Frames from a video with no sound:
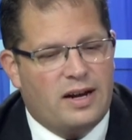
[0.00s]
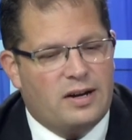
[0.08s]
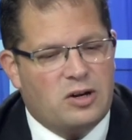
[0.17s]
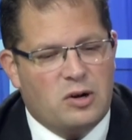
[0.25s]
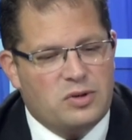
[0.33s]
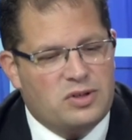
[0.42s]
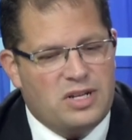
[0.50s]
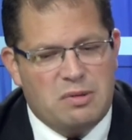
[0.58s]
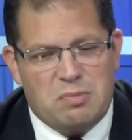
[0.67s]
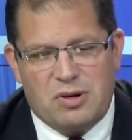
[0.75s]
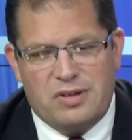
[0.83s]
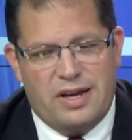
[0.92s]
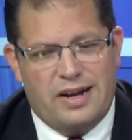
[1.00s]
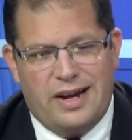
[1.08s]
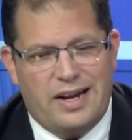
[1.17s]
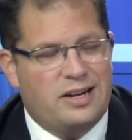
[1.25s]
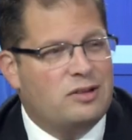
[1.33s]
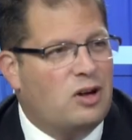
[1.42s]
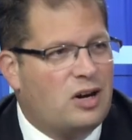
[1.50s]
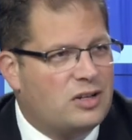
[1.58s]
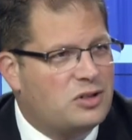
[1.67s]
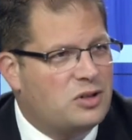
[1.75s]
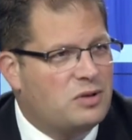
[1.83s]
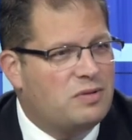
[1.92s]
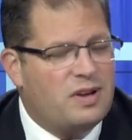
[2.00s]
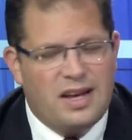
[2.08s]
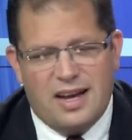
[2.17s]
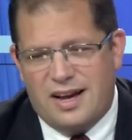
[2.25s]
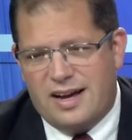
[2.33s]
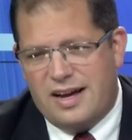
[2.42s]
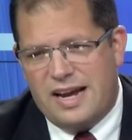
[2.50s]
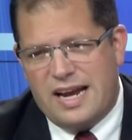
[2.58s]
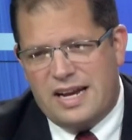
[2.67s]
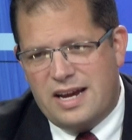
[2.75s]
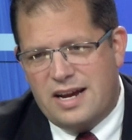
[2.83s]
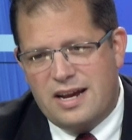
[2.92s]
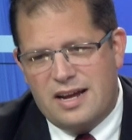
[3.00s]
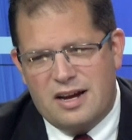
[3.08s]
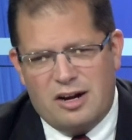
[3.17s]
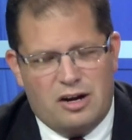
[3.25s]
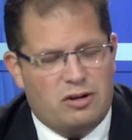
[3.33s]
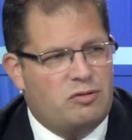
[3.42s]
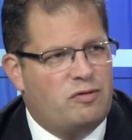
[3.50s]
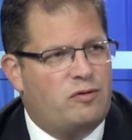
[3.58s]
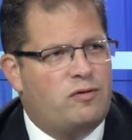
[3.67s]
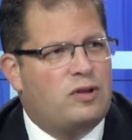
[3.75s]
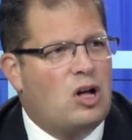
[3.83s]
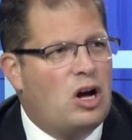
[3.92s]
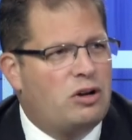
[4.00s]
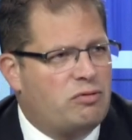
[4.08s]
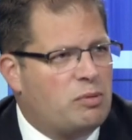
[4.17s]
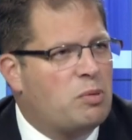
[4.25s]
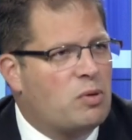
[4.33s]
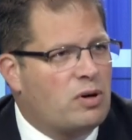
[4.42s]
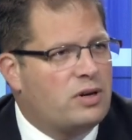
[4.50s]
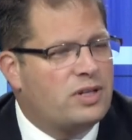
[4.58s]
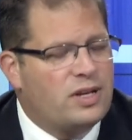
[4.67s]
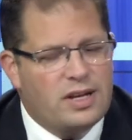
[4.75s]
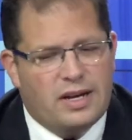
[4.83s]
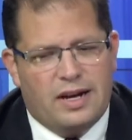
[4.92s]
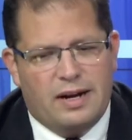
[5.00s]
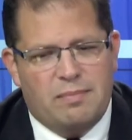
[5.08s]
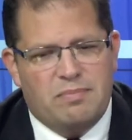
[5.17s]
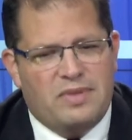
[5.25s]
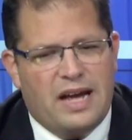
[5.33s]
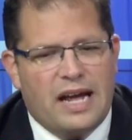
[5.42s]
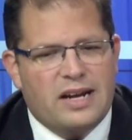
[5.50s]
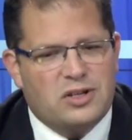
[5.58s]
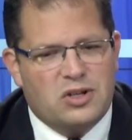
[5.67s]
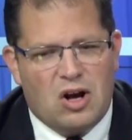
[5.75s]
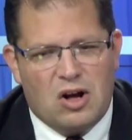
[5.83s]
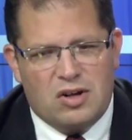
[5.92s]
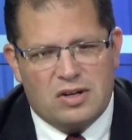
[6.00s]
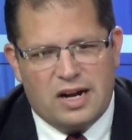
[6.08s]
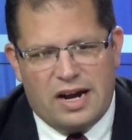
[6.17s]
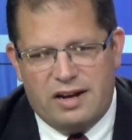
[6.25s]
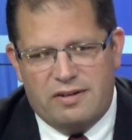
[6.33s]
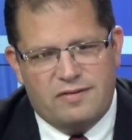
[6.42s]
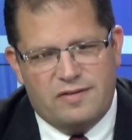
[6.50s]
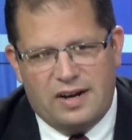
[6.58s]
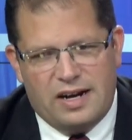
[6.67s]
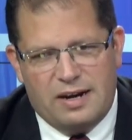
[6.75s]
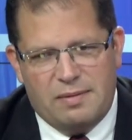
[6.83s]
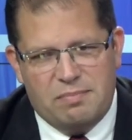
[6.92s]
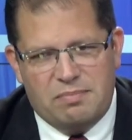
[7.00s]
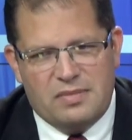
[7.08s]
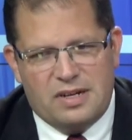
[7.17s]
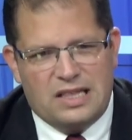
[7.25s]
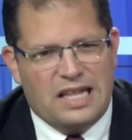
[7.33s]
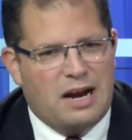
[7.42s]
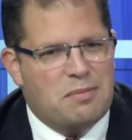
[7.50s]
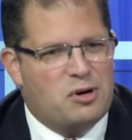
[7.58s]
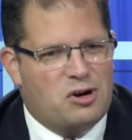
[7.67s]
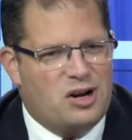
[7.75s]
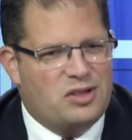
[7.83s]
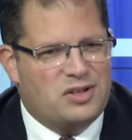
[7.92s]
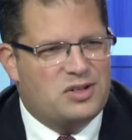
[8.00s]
goes deeper than any lawsuit, any flawed report. That is all kind of clamor on the